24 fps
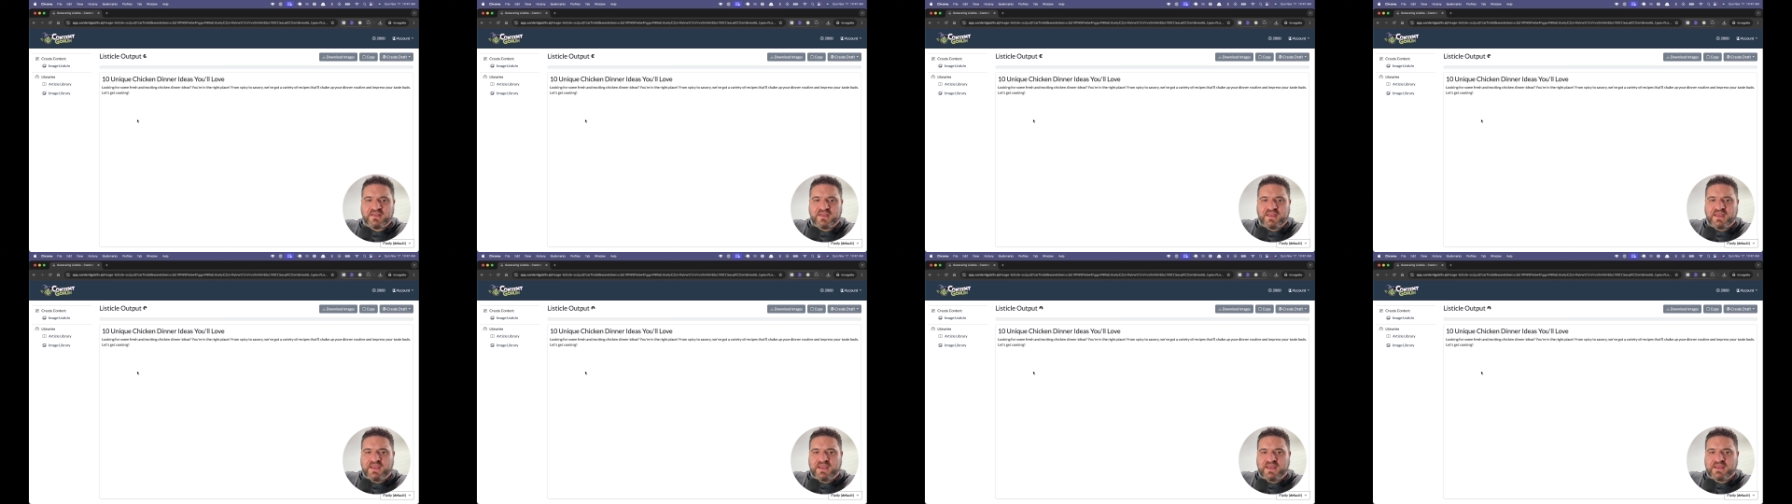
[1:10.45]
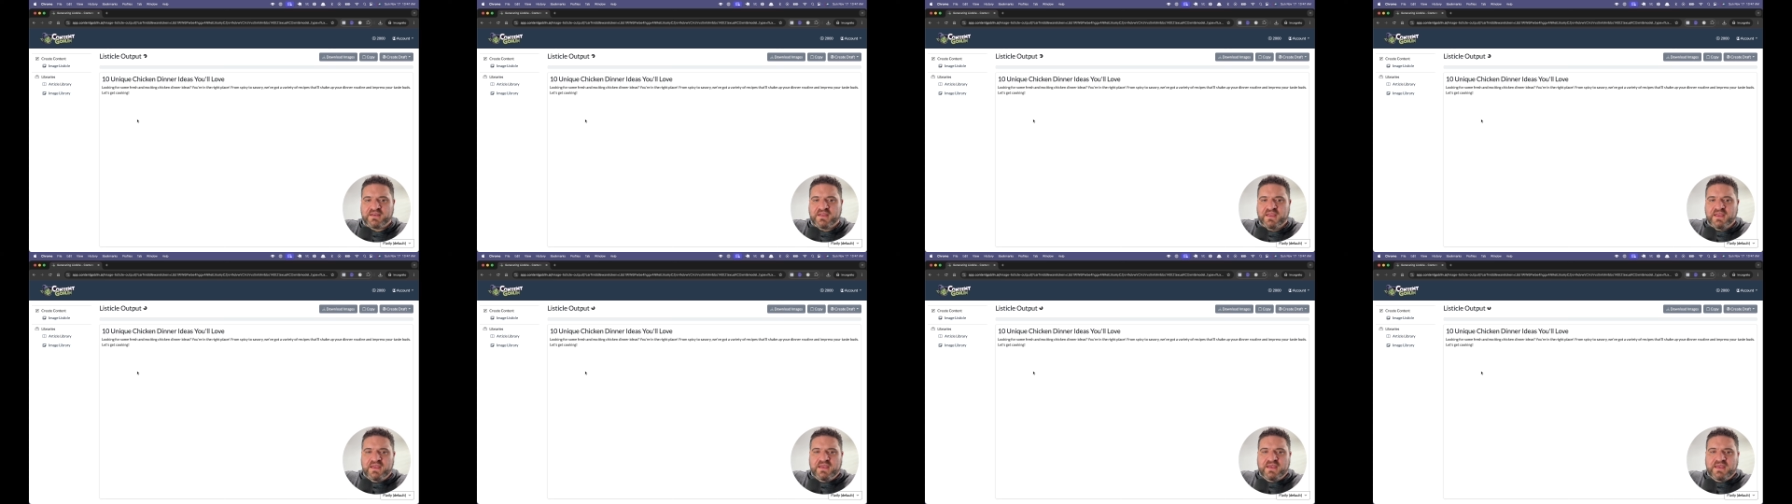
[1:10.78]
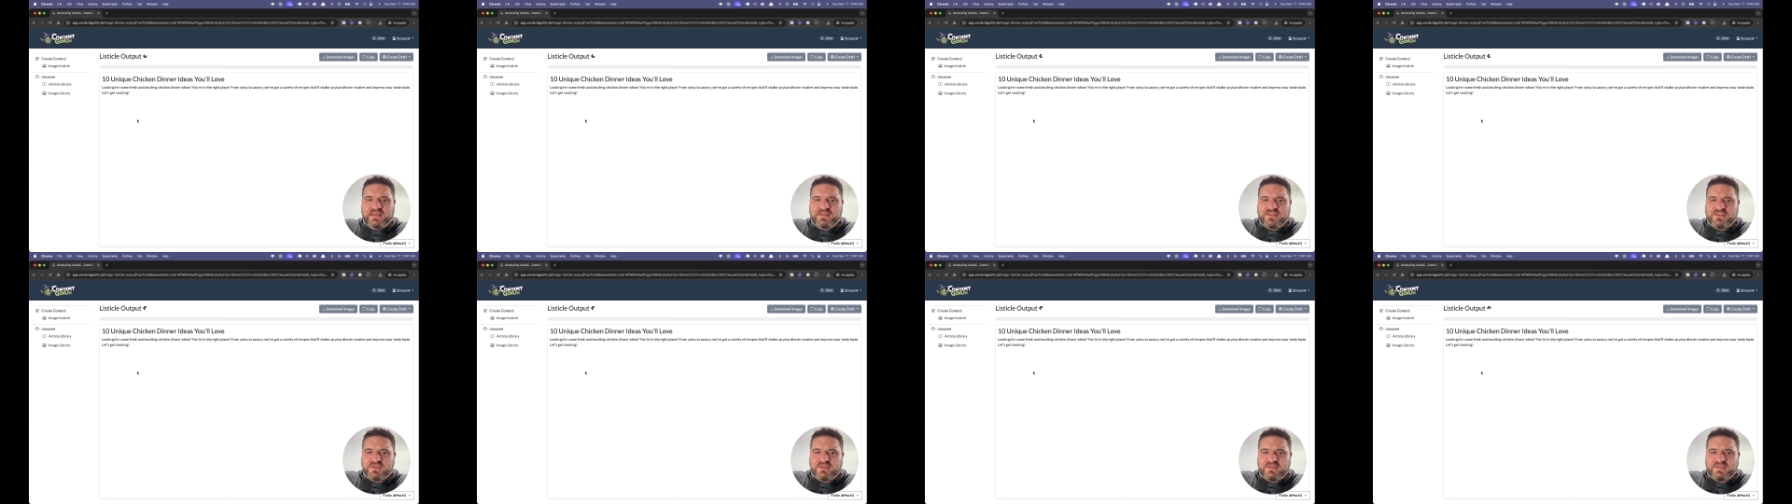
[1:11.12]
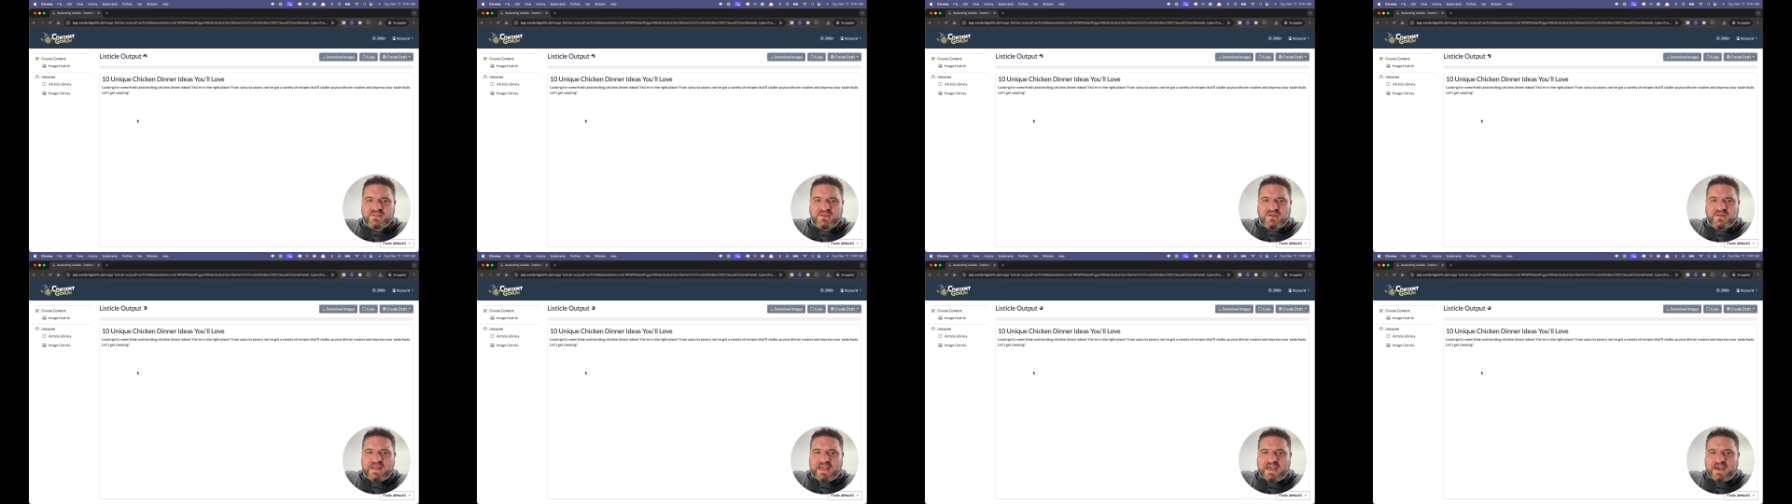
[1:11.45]
and it should
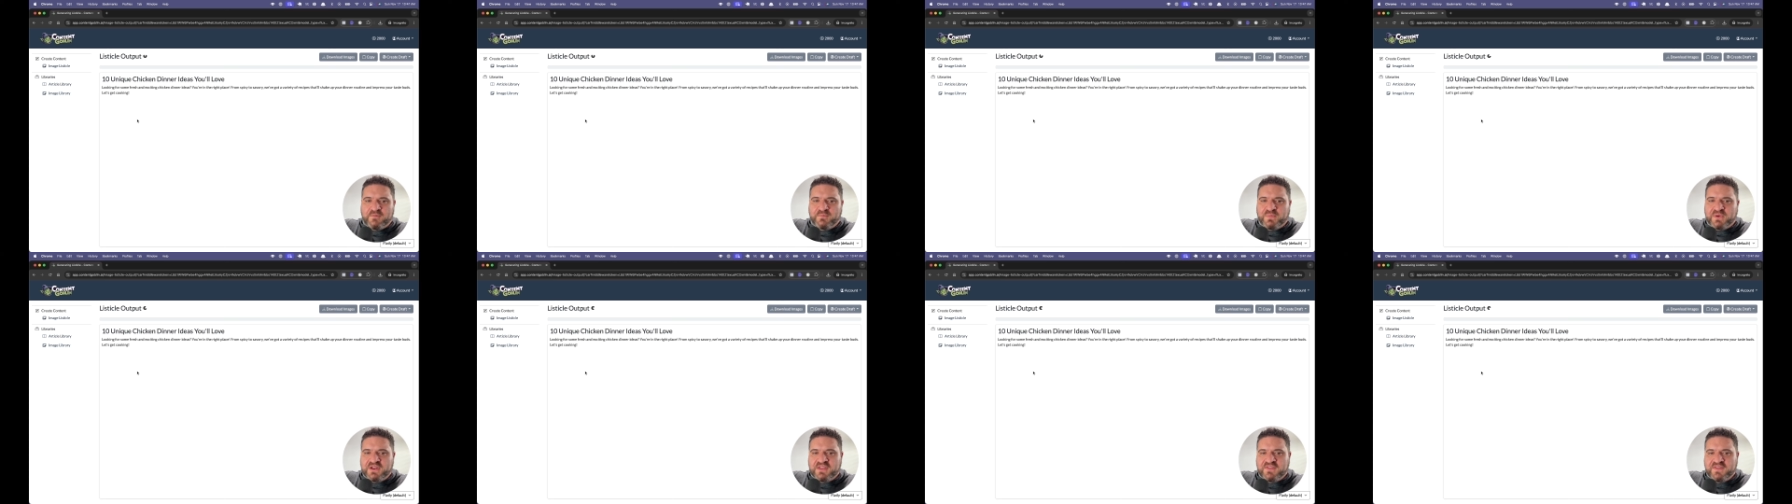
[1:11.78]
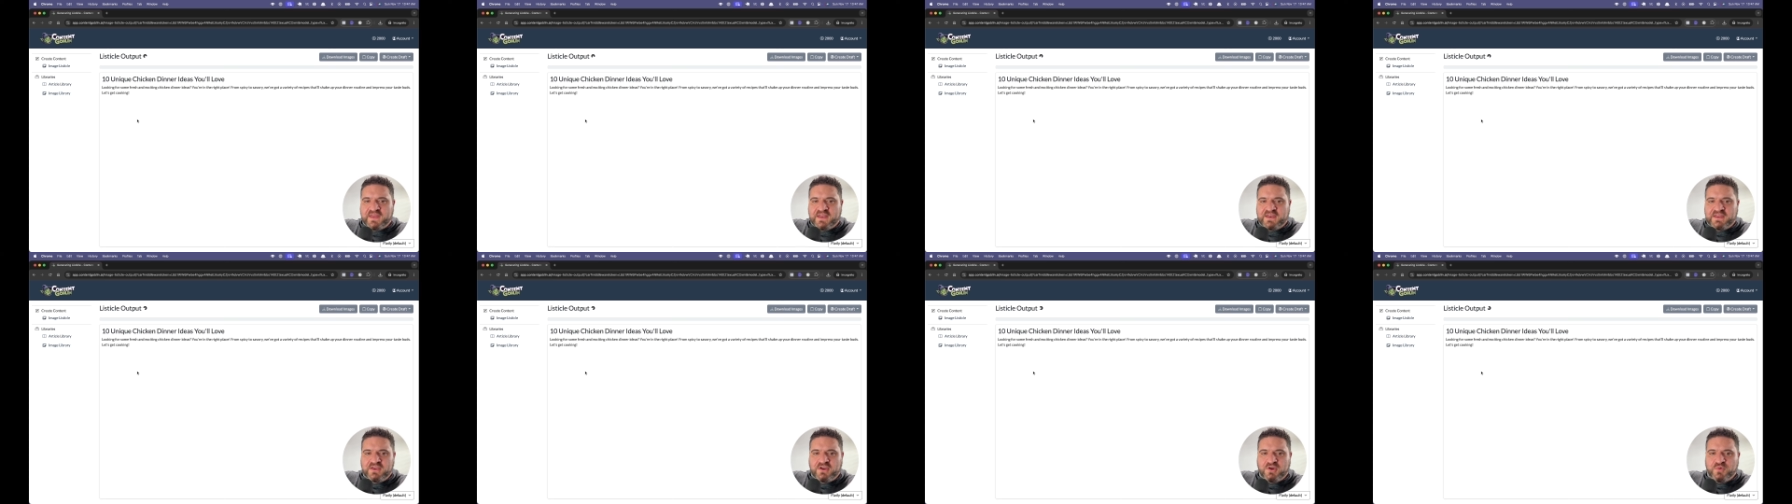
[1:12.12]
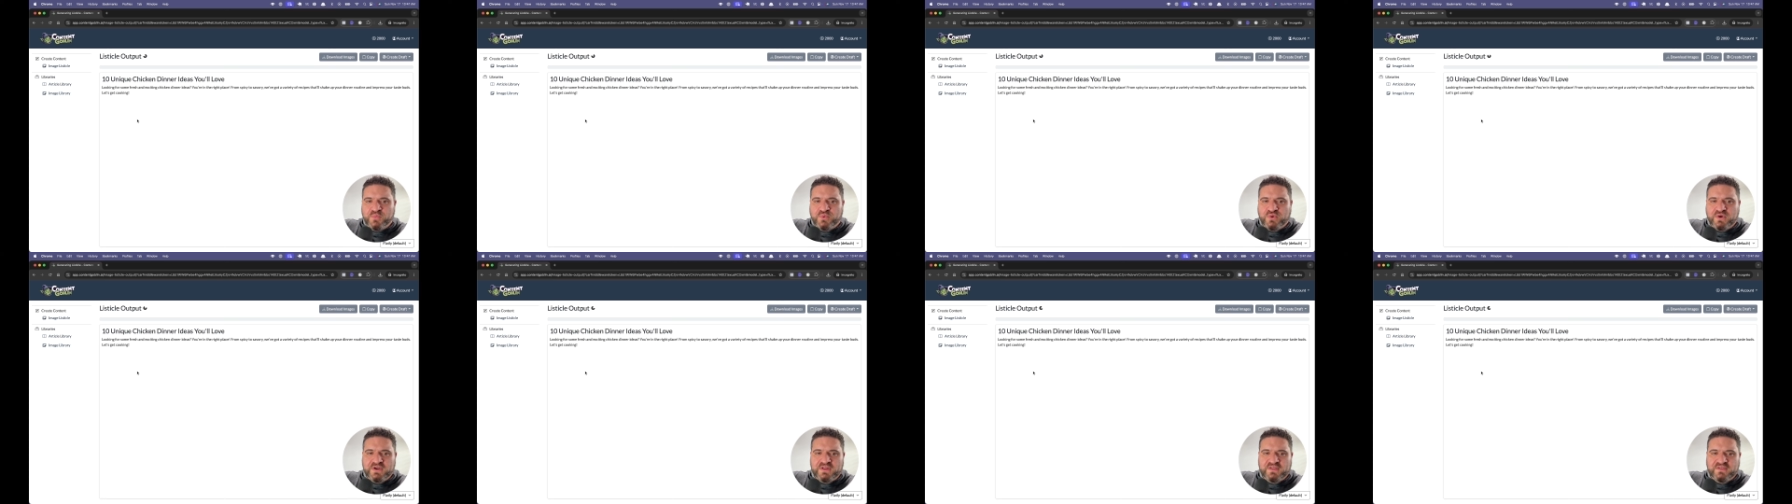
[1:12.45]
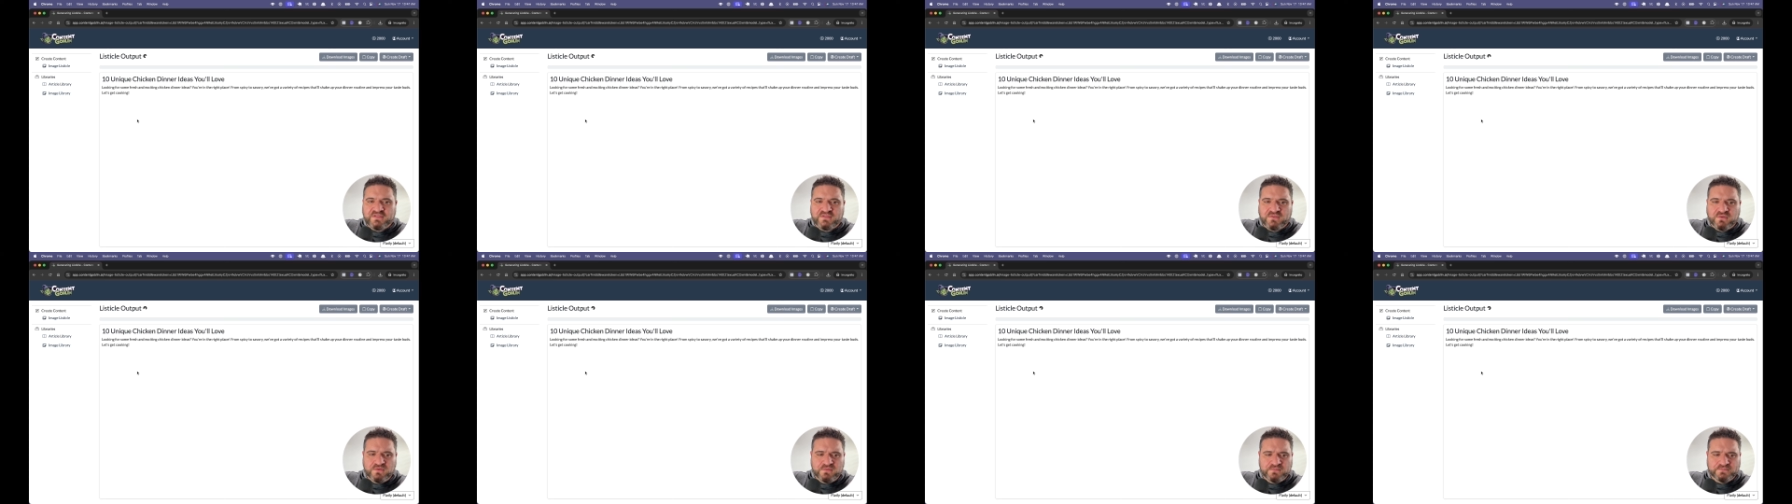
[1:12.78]
start outputting that here pretty
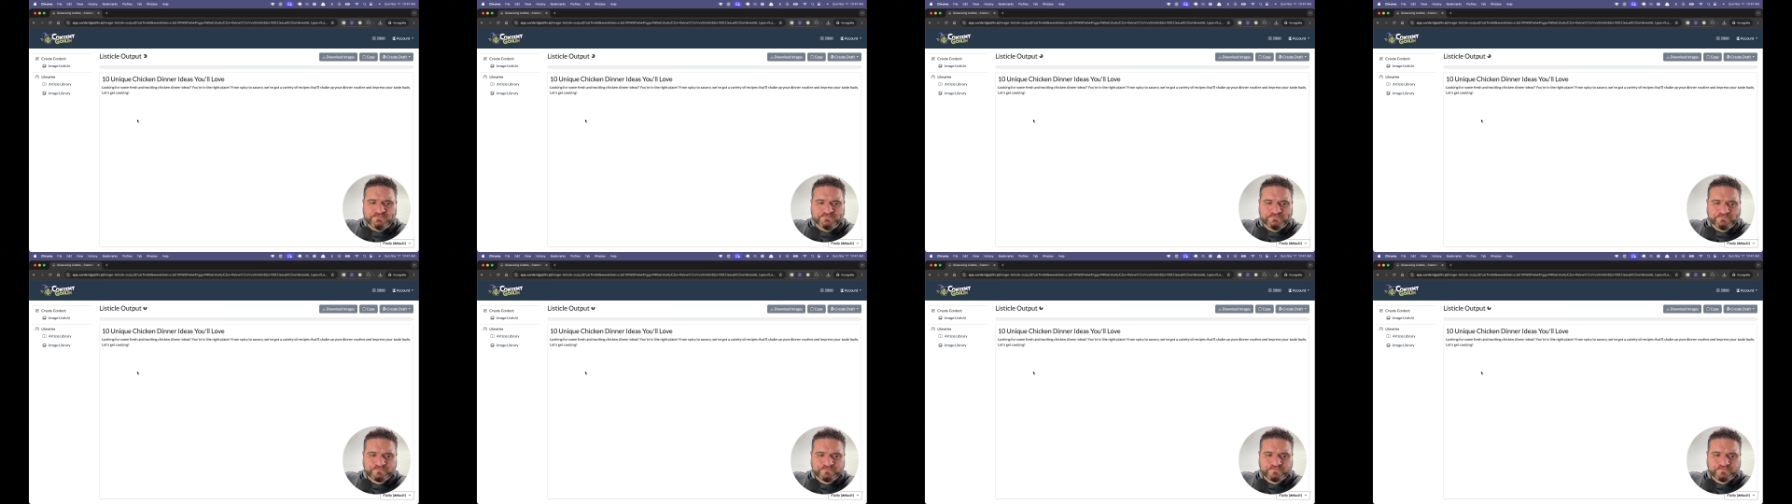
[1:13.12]
soon.